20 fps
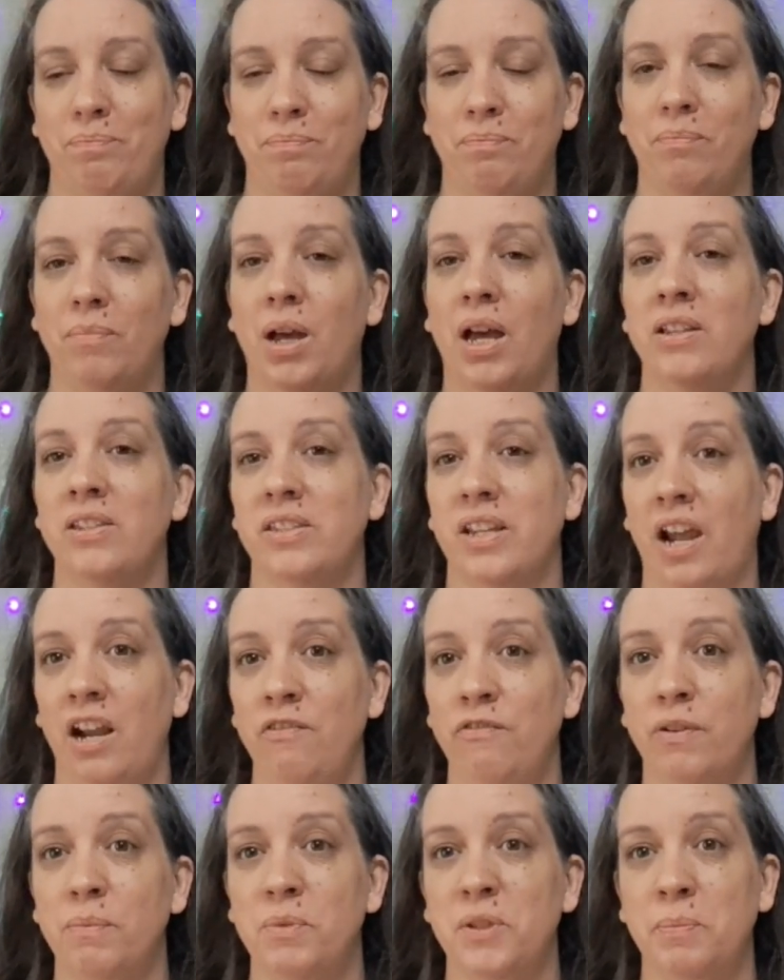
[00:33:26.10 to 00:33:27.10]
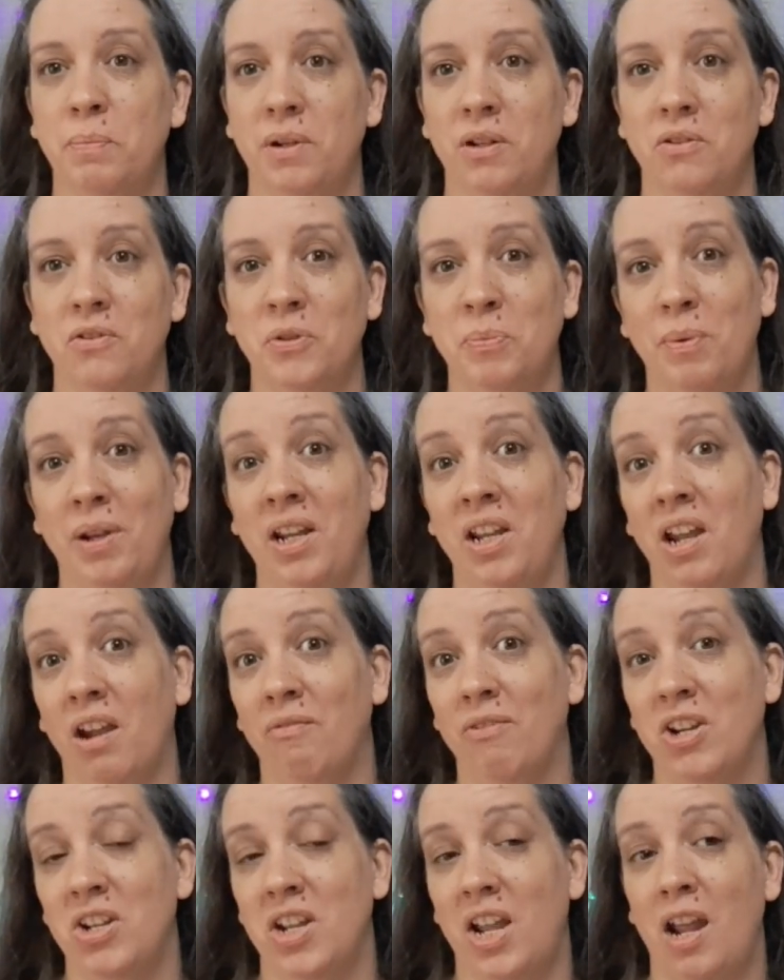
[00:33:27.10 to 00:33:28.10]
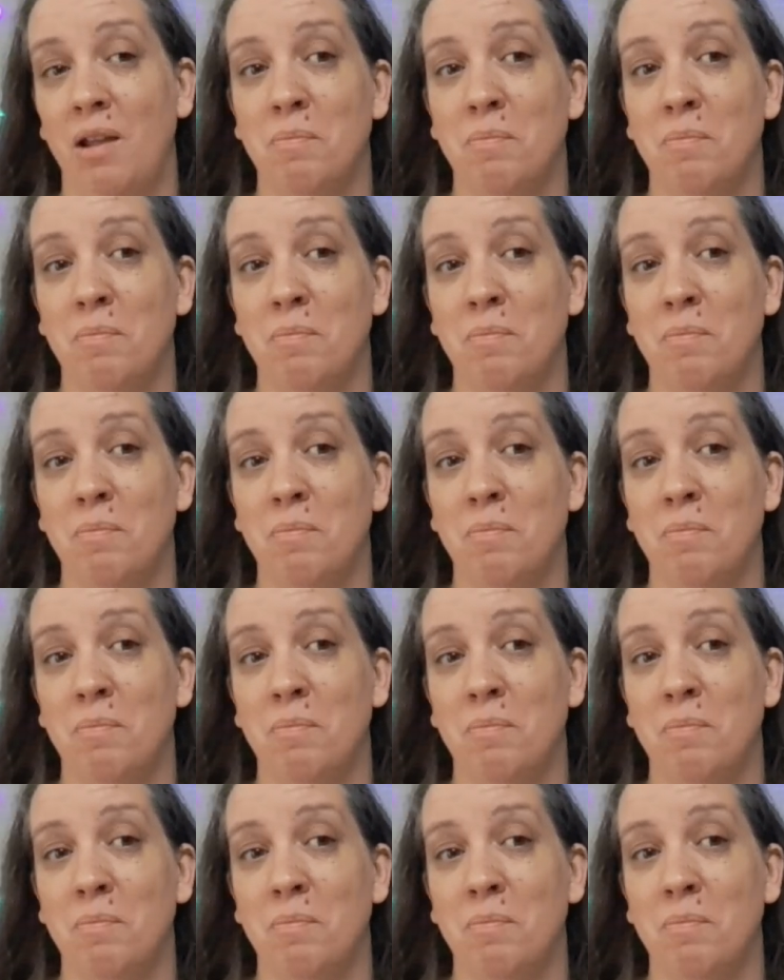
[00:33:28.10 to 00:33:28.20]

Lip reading: Aside from spindle spinning every day,